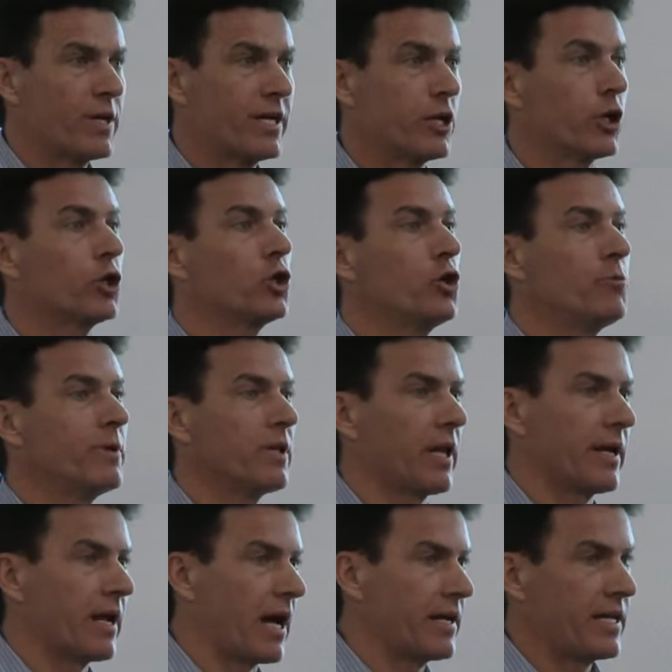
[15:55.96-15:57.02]
we can
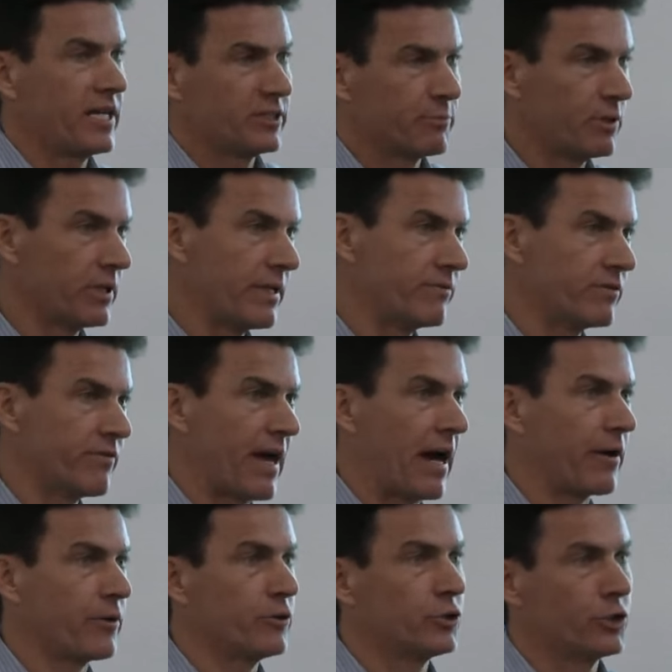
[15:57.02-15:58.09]
accumulate ideas, beliefs,
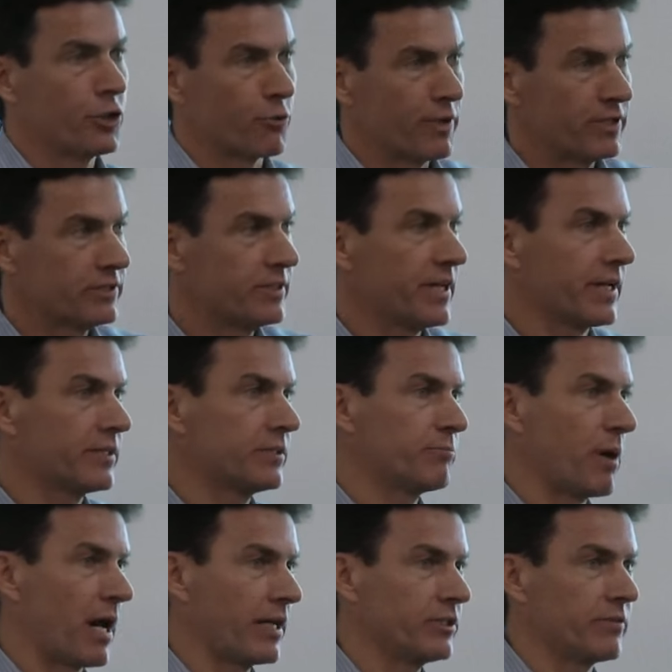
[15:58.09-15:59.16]
values, heuristics,
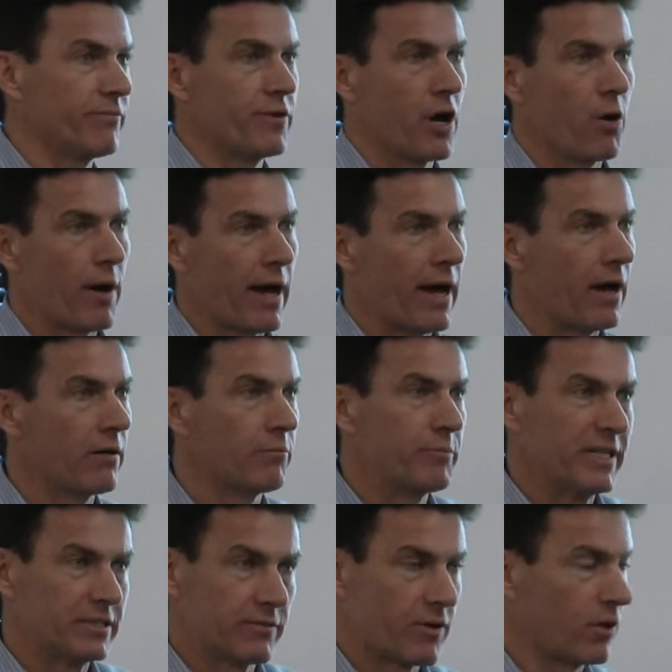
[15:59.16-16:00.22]
bodies of know-how,
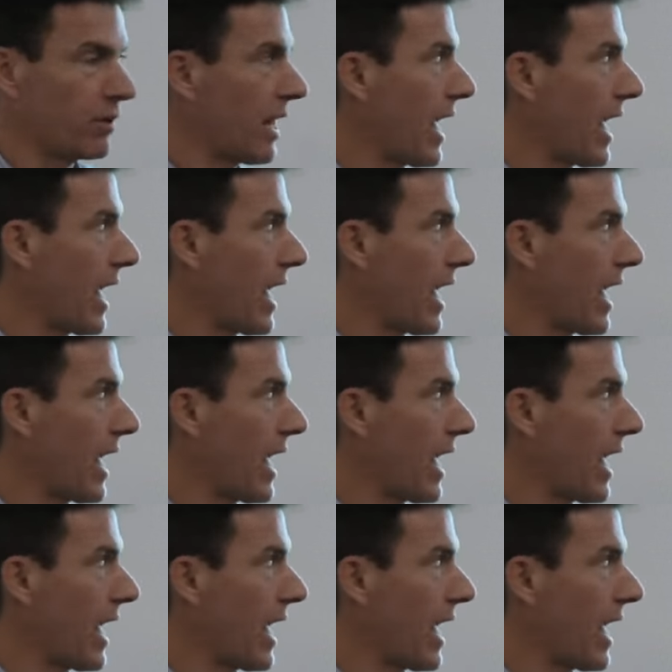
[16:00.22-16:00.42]
bits of our